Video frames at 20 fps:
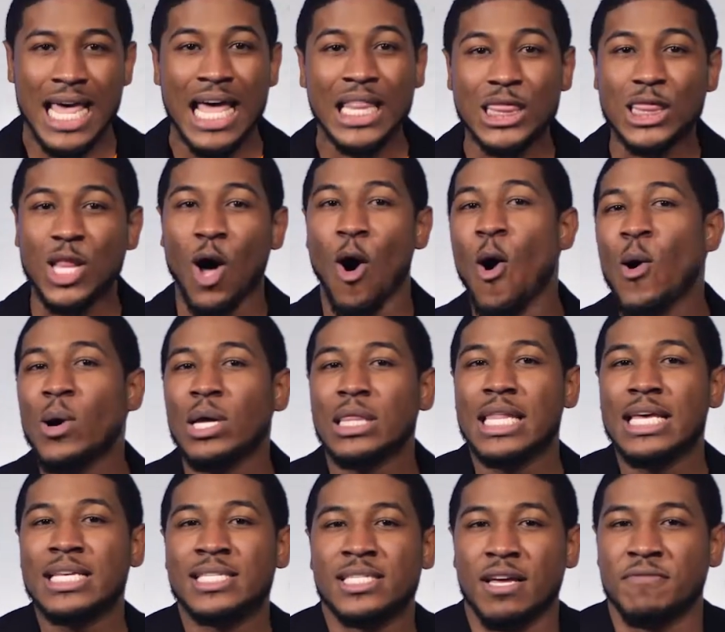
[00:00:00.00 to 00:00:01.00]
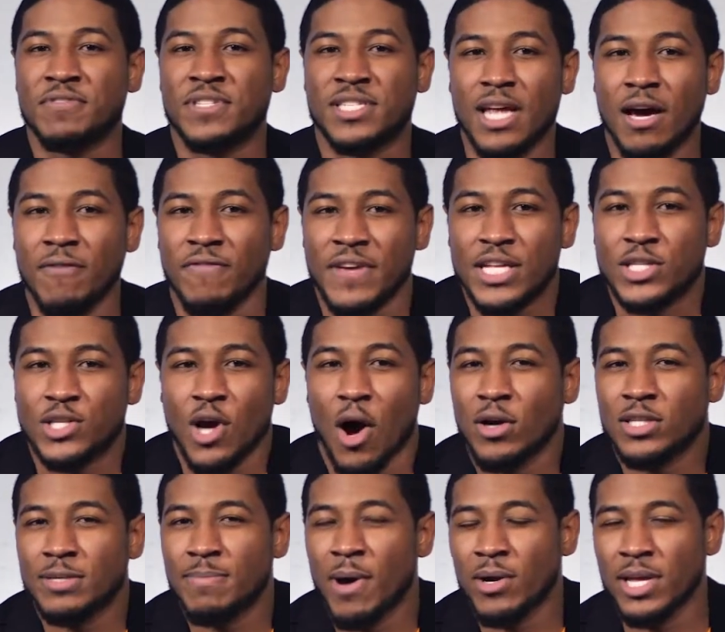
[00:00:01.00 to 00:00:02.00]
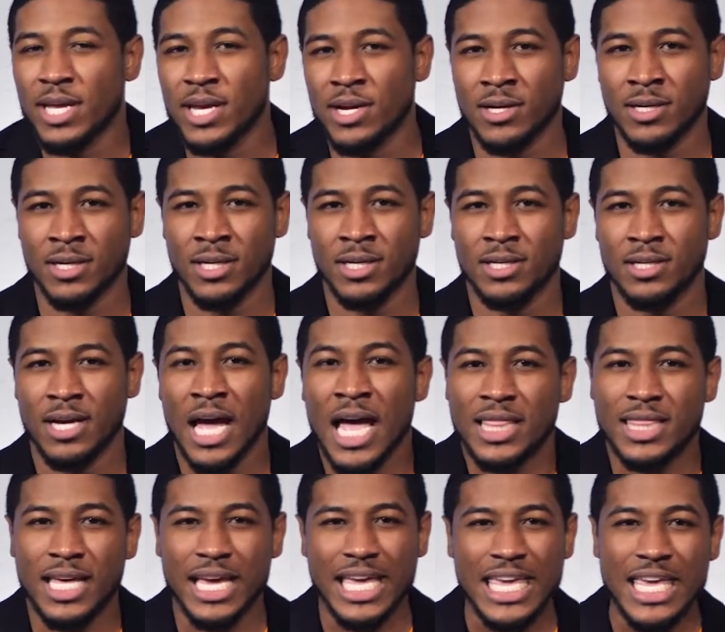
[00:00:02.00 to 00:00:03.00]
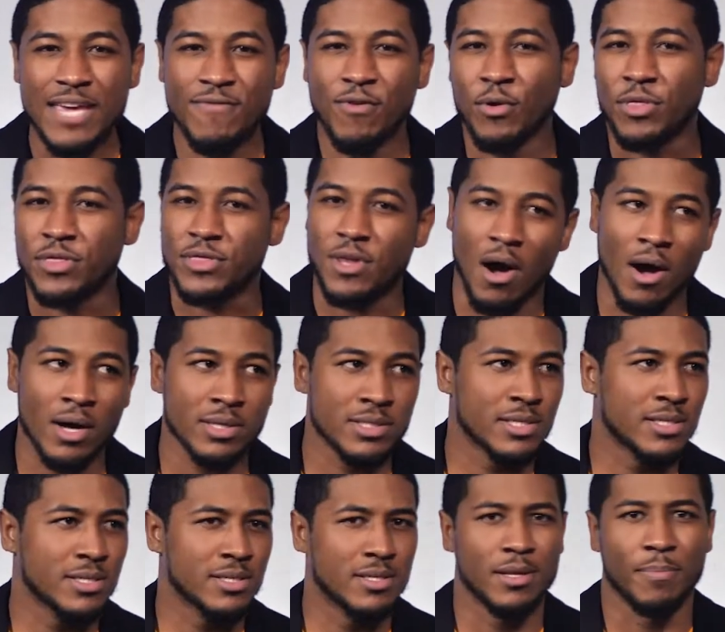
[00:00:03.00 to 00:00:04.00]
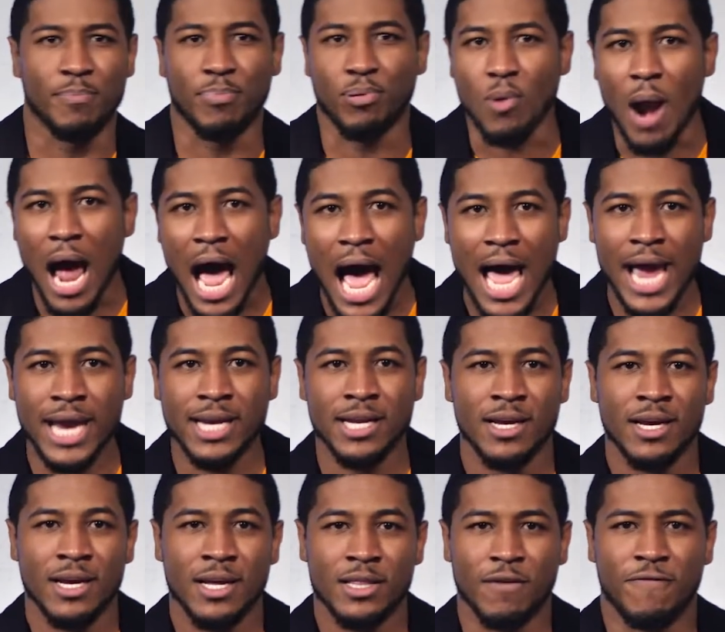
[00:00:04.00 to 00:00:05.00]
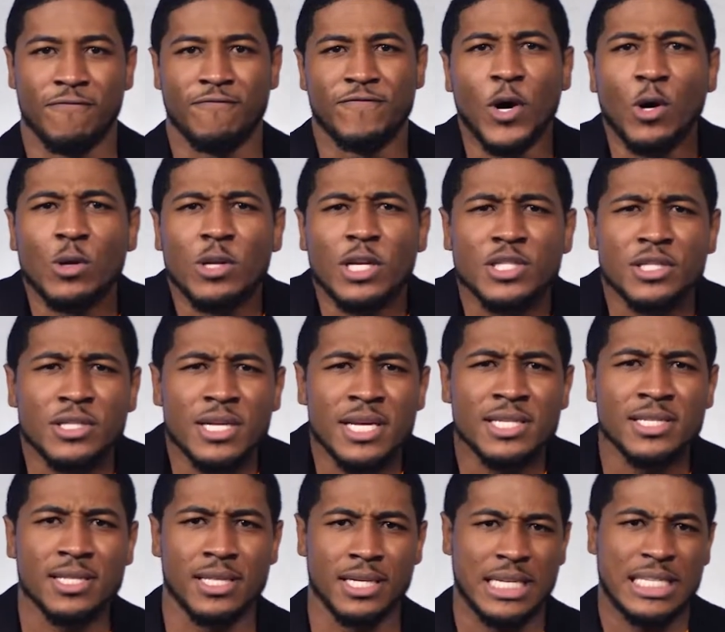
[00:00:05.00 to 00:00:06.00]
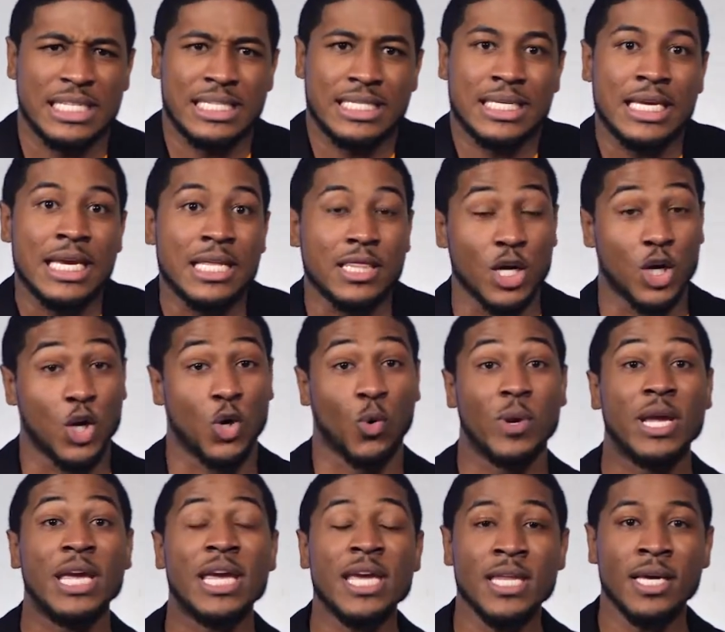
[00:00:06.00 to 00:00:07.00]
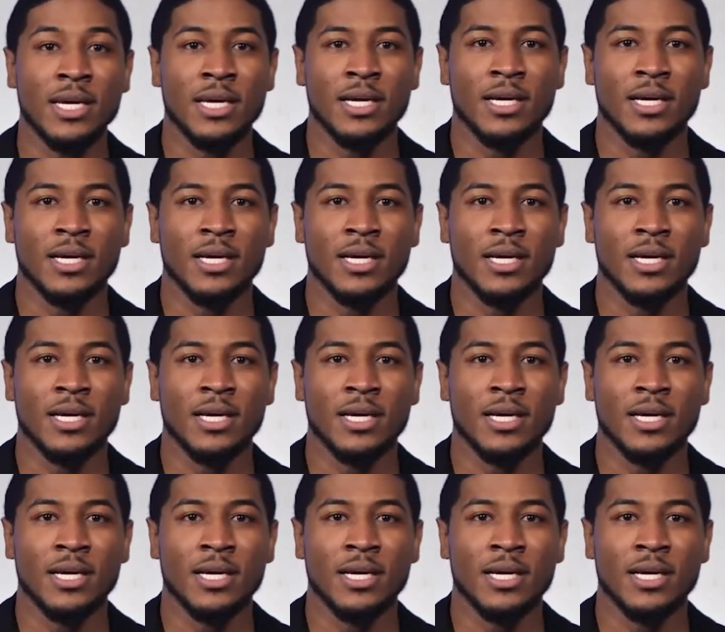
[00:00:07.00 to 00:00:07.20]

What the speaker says: That long list of stuff he talked about here, the evil thoughts, the pride, the foolishness, the deceit, the greed,